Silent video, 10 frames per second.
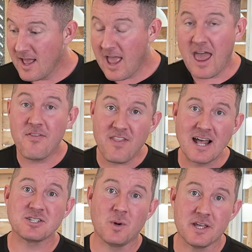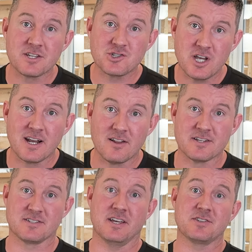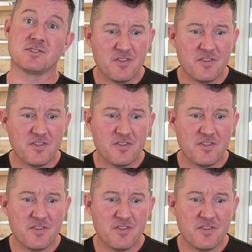And that's why this channel exists.